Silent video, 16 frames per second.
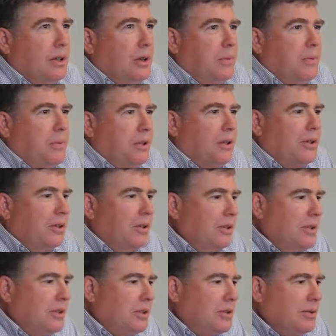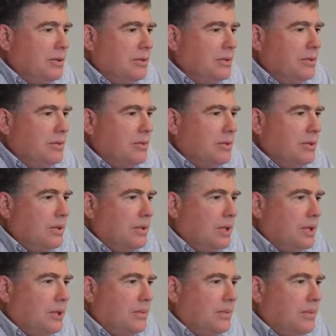ability to
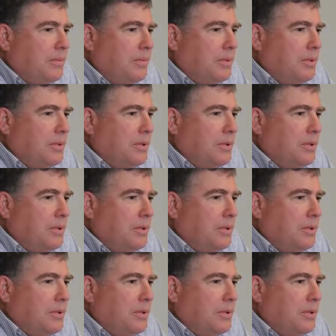uh,